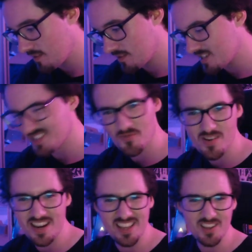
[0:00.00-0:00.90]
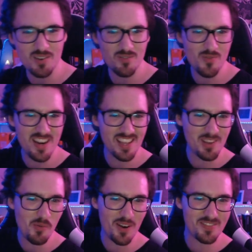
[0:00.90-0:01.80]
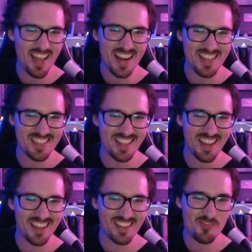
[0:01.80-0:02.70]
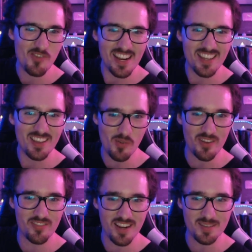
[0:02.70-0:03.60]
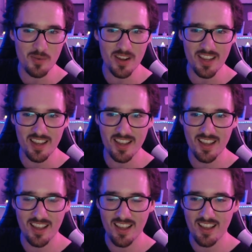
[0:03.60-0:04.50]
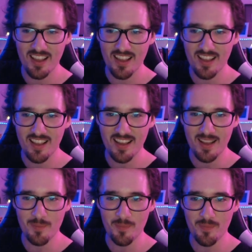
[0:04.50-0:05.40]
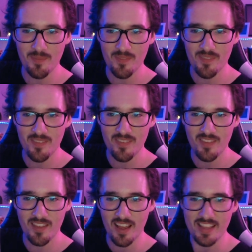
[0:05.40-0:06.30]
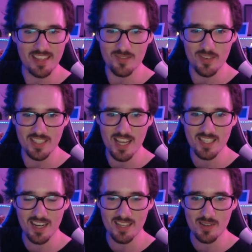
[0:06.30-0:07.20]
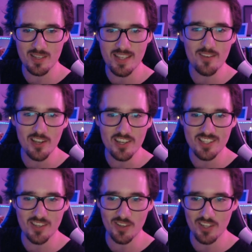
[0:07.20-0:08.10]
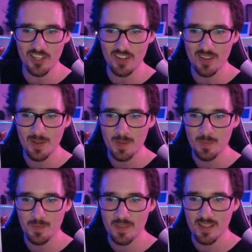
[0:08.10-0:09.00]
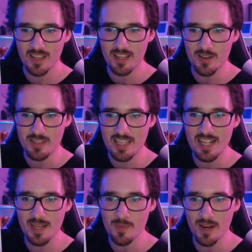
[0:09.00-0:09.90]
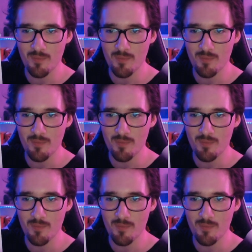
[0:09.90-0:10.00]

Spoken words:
Just a really good one of Dennis. Like, really good one of Dennis Prager. I think it's fantastic. Like, he's never looked so good. You know, he's clearly been